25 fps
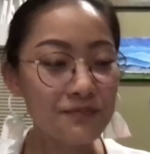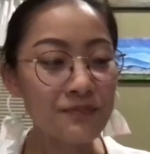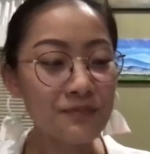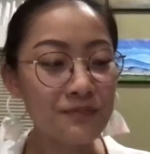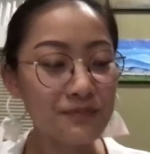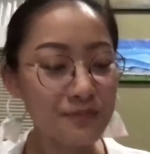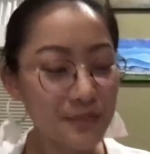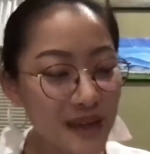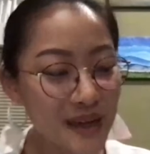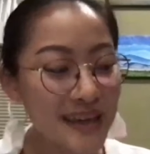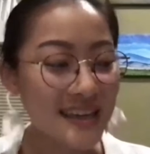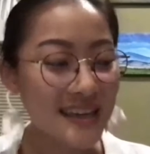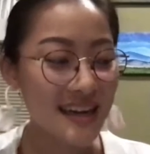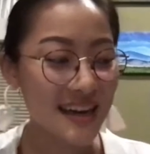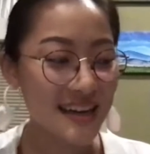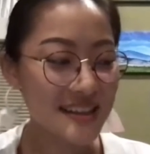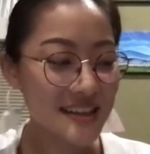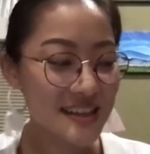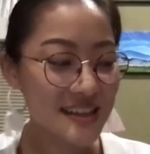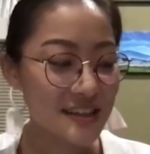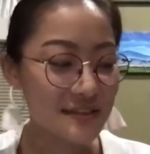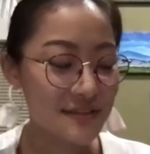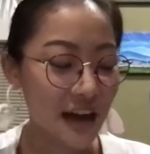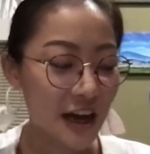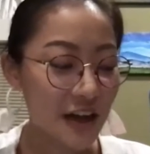But I
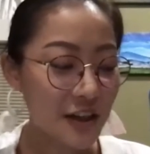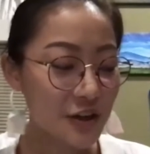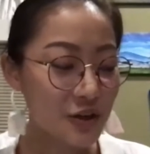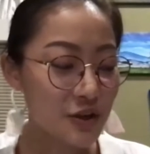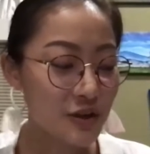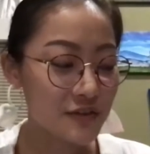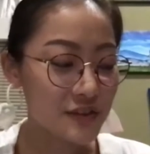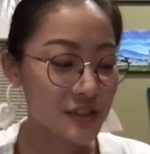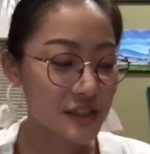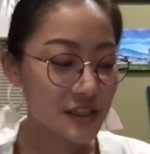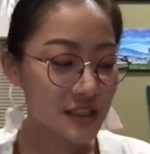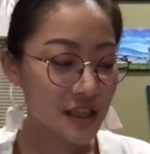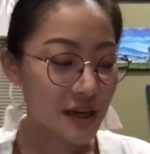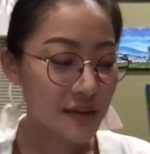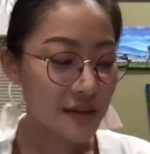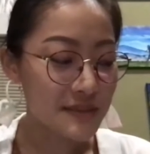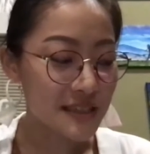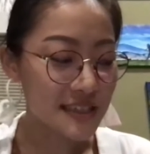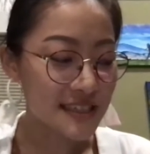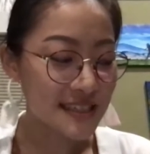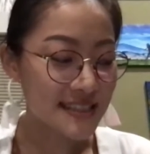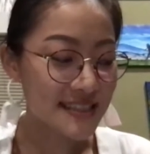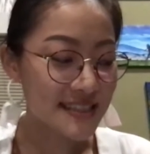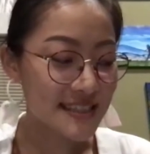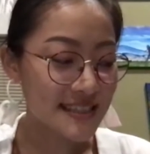think the value of an
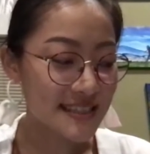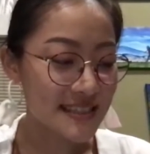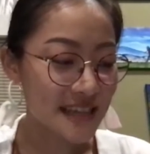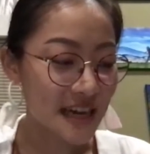alumnus is